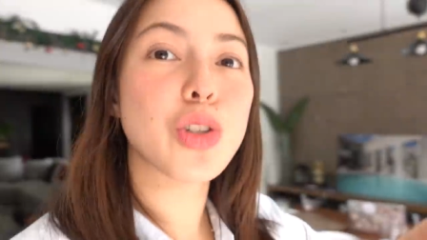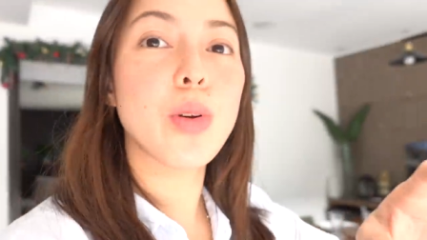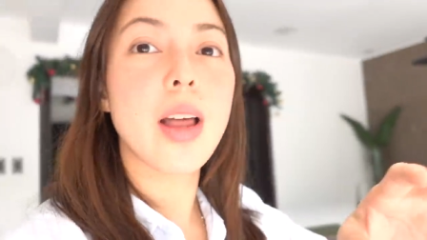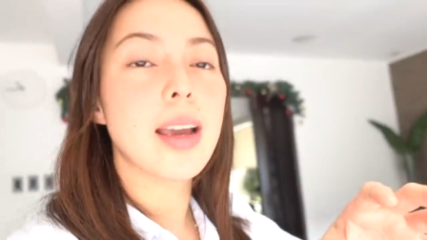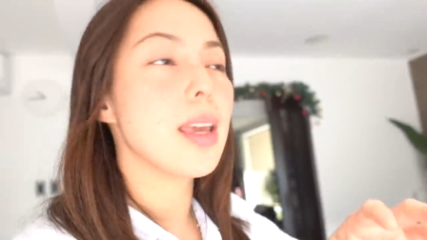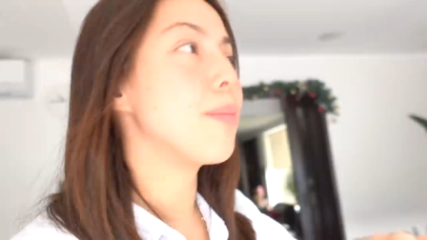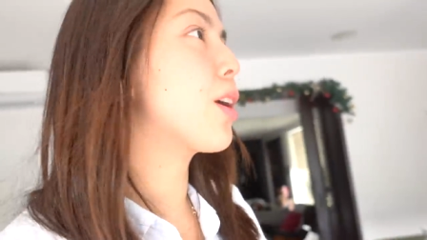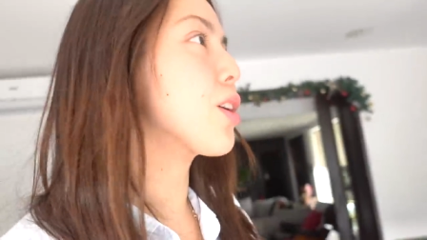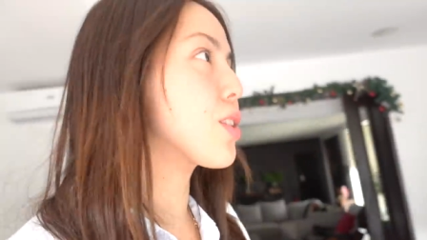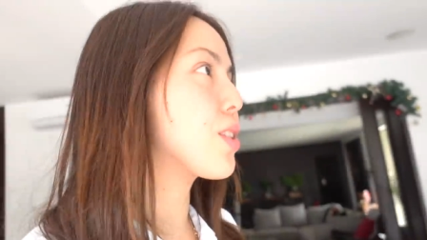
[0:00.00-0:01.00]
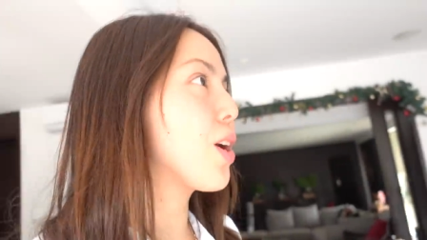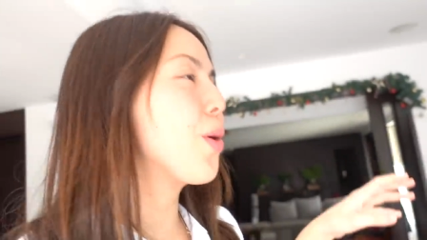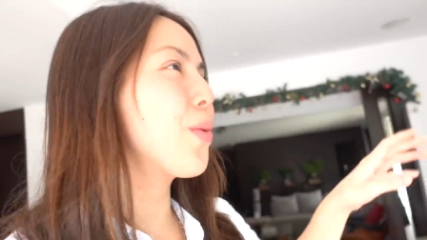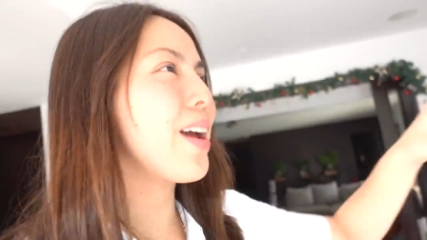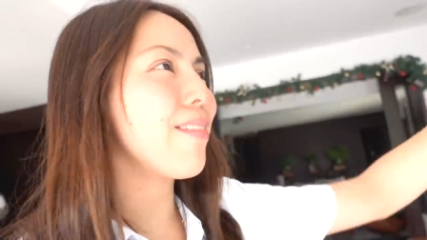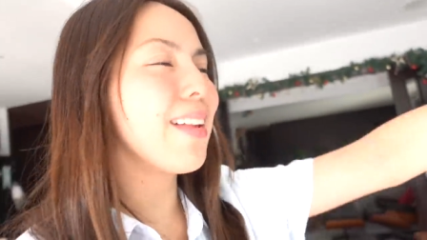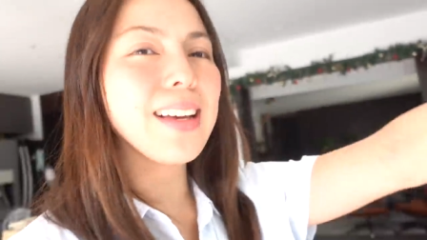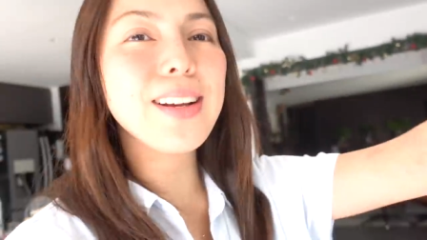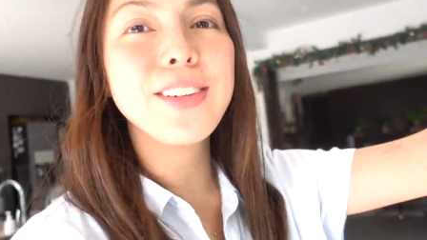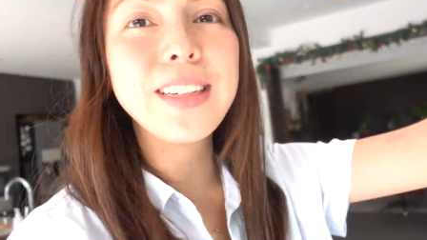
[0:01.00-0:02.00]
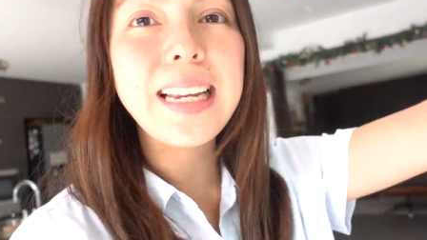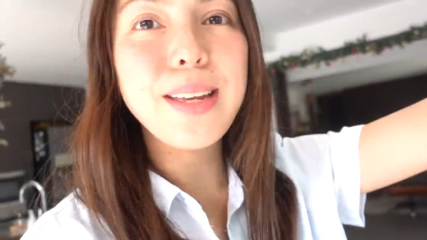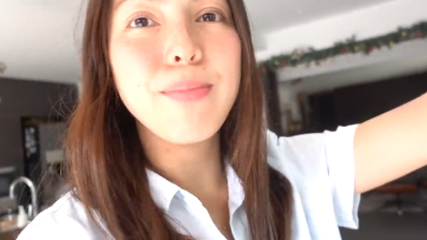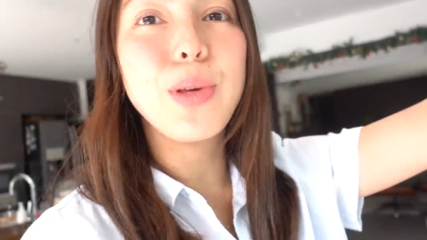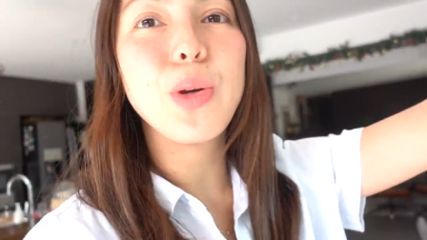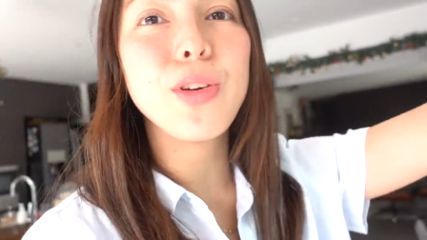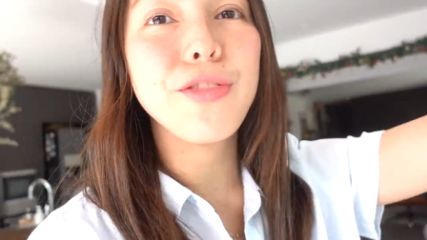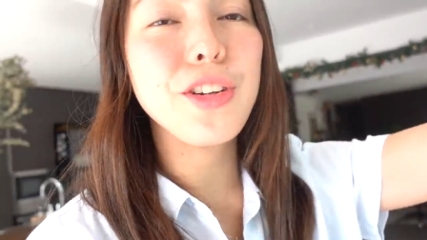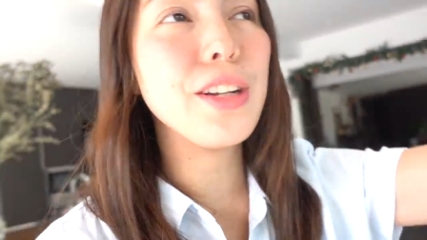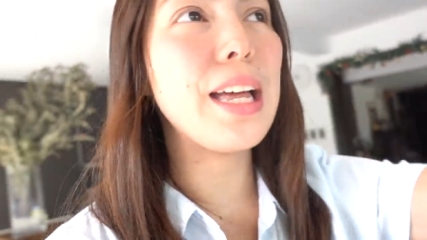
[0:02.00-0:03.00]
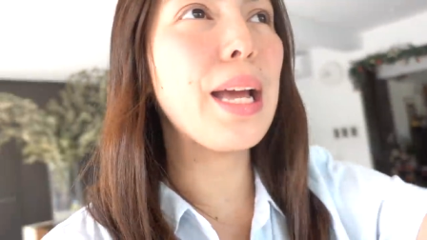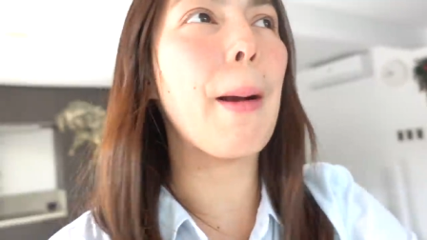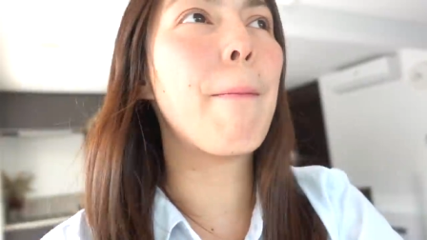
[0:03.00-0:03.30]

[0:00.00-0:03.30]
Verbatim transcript: so lucky because we have like a really beautiful like